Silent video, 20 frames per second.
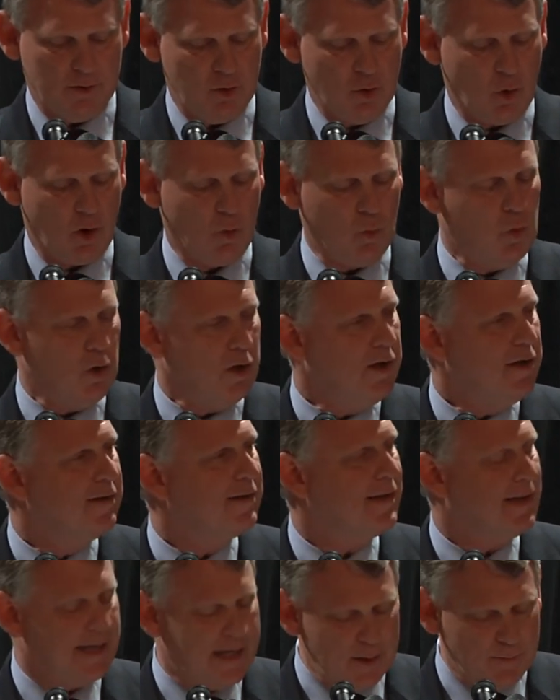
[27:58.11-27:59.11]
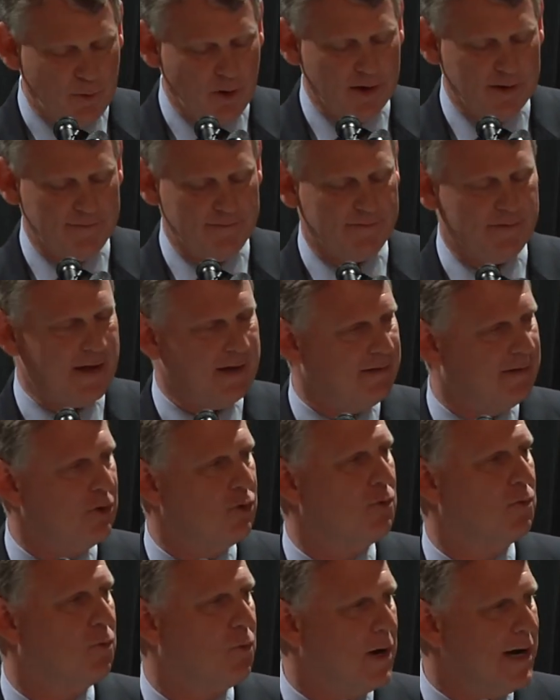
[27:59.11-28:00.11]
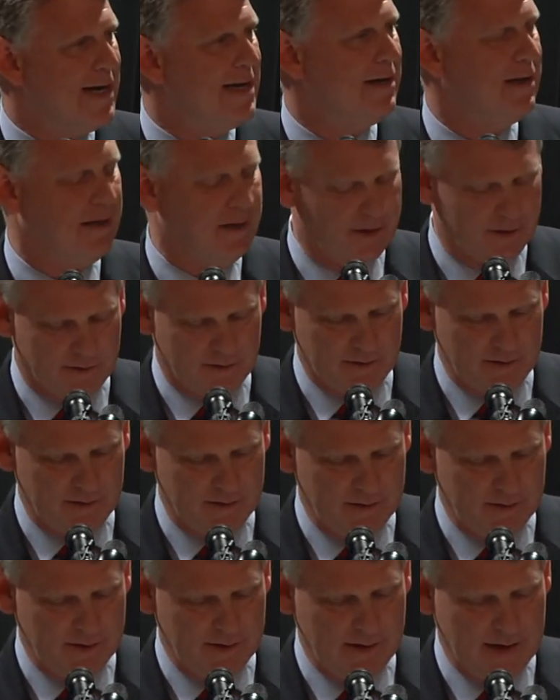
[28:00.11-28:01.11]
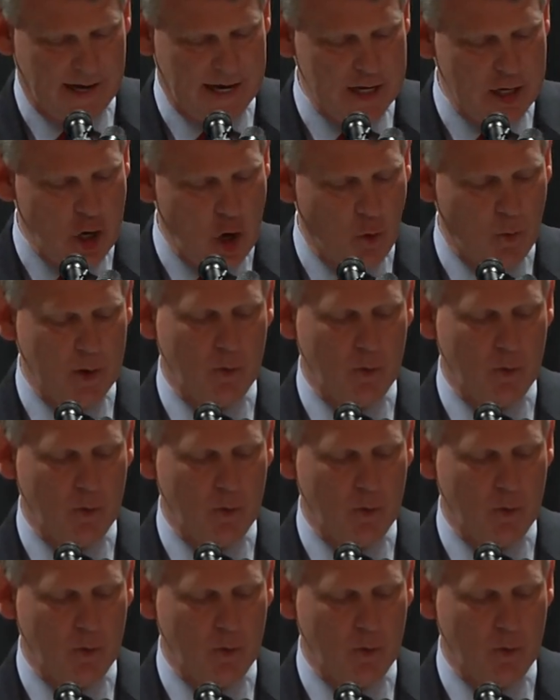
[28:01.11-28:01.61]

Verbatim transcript: who are willing to keep on investing right here, I know